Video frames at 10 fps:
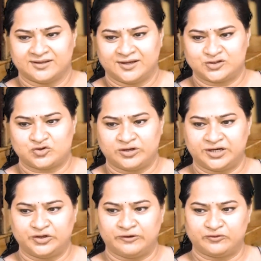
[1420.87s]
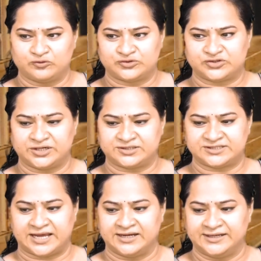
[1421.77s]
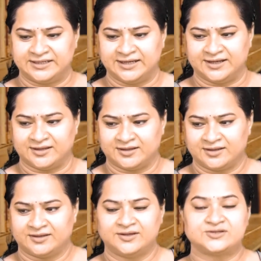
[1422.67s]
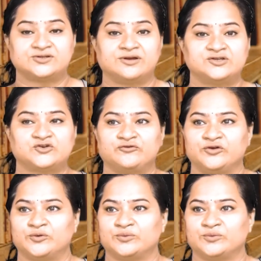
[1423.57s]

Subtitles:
It's not that you have to sit silently. Yes, rest of you.